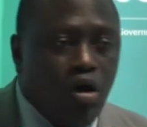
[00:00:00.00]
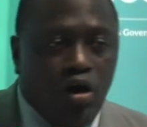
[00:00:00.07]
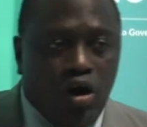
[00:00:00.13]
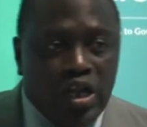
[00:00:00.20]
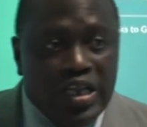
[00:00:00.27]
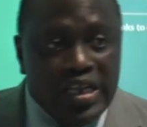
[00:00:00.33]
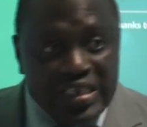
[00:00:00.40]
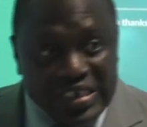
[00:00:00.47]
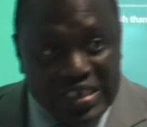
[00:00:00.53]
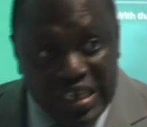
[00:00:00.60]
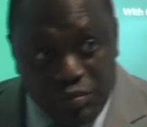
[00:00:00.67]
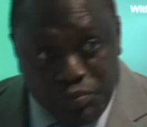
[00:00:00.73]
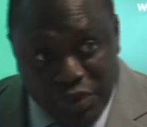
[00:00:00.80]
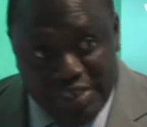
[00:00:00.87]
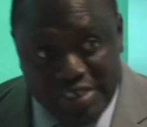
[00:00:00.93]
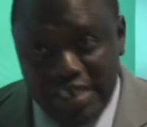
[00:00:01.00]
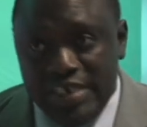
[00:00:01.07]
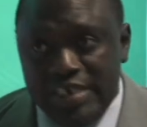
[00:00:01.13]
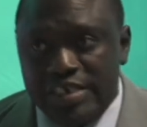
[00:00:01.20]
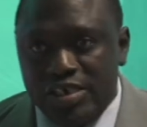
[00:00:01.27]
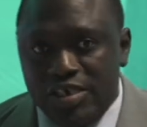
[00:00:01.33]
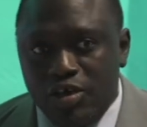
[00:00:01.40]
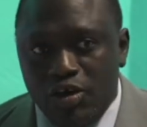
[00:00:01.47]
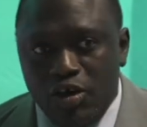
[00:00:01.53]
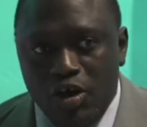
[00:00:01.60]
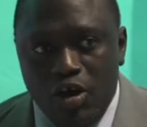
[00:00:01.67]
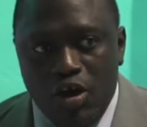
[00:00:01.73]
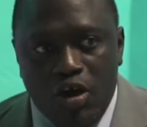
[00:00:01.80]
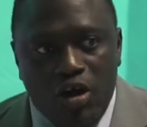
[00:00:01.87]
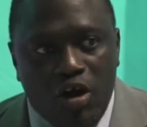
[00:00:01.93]
only 10%
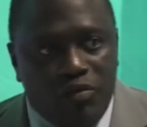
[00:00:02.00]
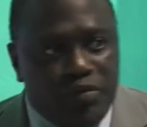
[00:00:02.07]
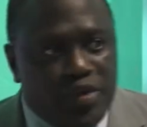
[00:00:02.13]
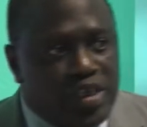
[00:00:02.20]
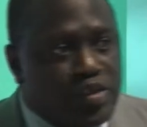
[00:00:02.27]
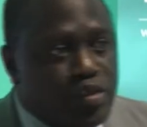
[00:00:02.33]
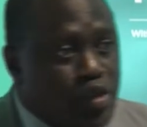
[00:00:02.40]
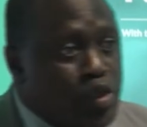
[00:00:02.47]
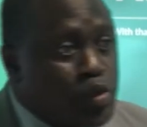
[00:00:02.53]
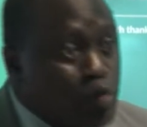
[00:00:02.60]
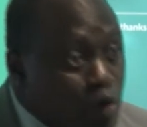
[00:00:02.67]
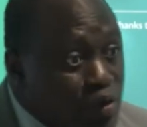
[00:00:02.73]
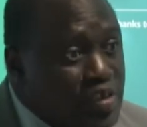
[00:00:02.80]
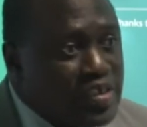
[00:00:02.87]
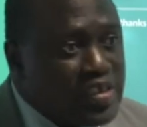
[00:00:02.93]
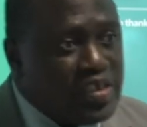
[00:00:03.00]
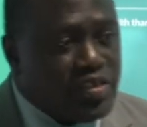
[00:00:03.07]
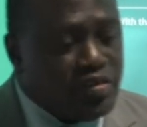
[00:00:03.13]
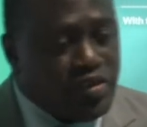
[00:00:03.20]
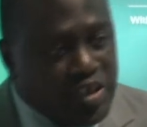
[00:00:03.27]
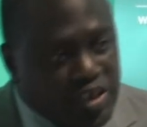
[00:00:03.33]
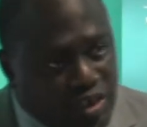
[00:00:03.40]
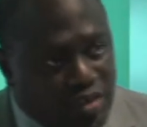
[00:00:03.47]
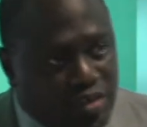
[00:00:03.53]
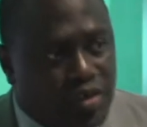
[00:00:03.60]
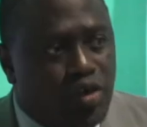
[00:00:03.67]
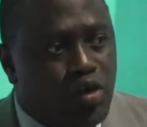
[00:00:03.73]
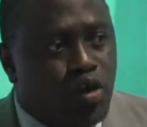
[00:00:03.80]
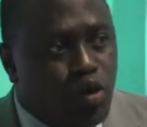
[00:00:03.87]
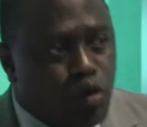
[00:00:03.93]
of these resources is reaching
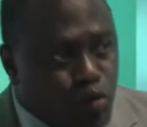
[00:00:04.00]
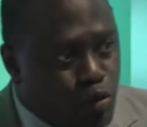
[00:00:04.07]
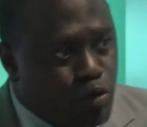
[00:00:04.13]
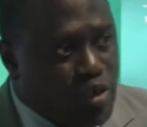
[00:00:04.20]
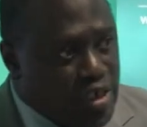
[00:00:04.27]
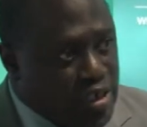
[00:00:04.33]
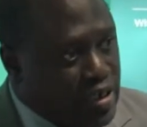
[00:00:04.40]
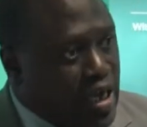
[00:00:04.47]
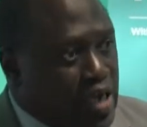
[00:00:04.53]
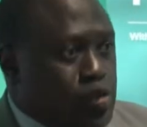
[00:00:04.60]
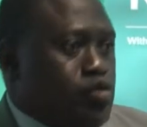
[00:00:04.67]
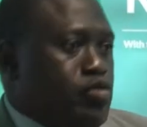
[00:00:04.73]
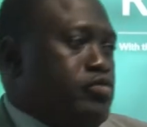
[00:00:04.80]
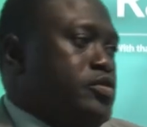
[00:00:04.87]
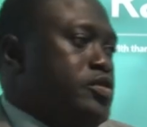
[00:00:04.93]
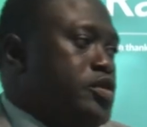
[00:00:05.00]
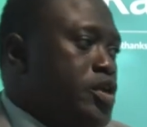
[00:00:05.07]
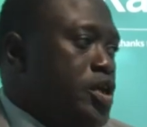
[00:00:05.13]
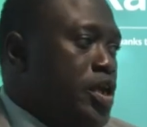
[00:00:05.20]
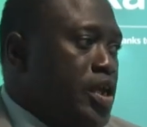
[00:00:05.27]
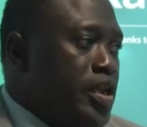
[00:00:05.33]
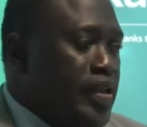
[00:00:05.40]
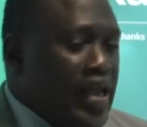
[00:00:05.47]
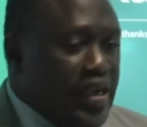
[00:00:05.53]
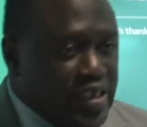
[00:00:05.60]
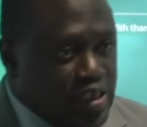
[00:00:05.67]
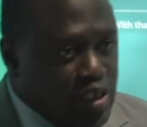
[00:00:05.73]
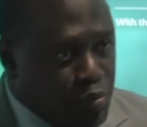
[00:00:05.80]
to the grassroots, that is the